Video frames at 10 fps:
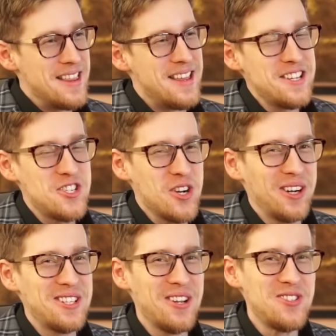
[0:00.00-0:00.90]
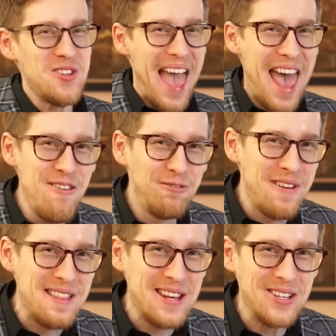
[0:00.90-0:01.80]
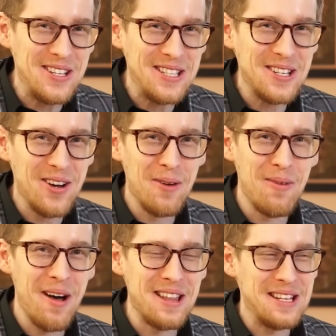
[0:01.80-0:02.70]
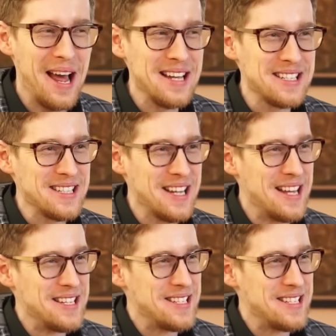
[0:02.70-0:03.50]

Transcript: This chart tells you everything you need to know about the Tesla